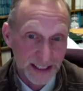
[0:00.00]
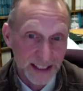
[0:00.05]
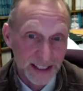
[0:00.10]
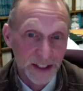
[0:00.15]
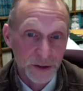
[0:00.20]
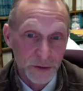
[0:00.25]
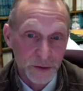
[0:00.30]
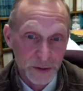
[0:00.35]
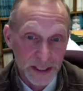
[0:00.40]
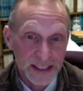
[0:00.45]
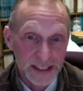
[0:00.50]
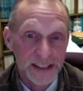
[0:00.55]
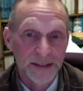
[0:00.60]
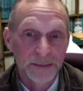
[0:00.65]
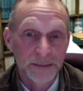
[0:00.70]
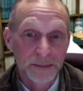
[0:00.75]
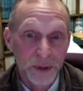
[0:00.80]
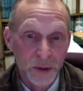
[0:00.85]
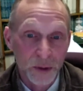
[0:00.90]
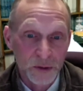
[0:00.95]
increase in
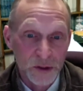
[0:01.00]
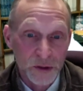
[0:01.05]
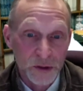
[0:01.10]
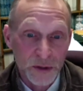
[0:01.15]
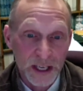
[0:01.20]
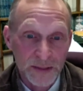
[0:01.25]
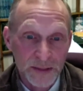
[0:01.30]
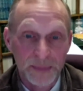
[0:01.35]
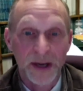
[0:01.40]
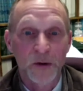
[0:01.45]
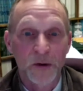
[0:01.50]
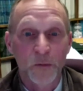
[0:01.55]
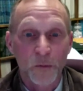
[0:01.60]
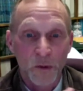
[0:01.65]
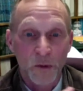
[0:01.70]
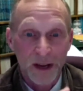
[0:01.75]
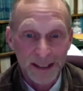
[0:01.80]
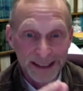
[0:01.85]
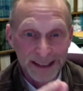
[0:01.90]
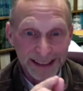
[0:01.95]
bone strength by
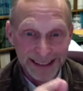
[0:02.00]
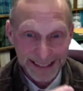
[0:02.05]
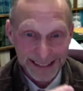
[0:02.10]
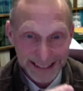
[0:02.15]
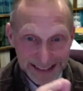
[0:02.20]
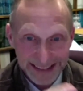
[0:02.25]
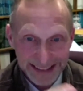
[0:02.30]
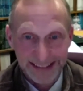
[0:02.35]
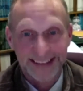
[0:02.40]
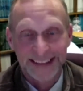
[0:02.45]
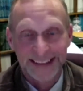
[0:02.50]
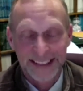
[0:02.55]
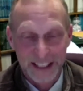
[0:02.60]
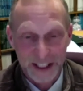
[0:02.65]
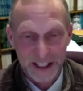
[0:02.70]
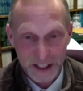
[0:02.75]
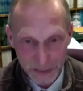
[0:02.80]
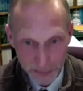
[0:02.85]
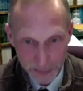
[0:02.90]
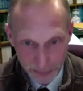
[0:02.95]
one little
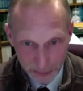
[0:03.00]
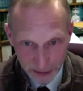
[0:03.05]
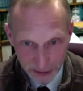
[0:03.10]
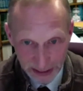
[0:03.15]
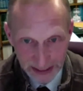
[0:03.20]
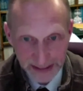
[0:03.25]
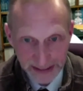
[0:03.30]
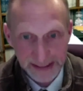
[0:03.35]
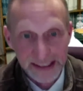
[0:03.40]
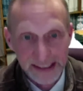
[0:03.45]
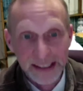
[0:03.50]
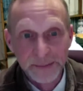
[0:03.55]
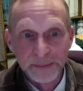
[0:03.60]
sprint